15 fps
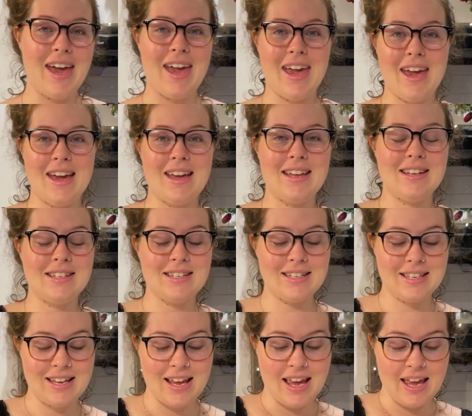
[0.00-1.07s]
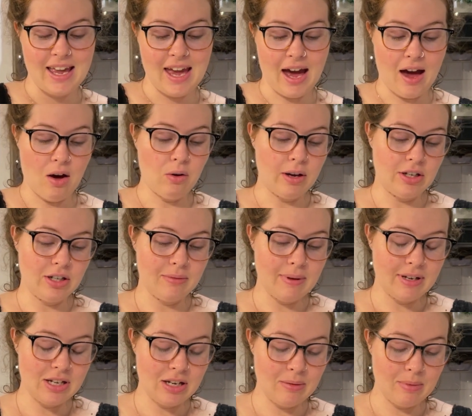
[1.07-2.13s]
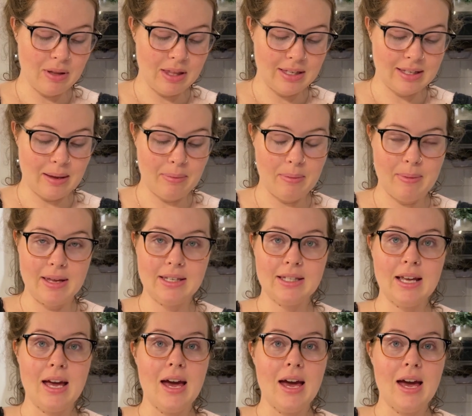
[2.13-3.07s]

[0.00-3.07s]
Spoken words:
And yeah, oh, I should mention about the supplements.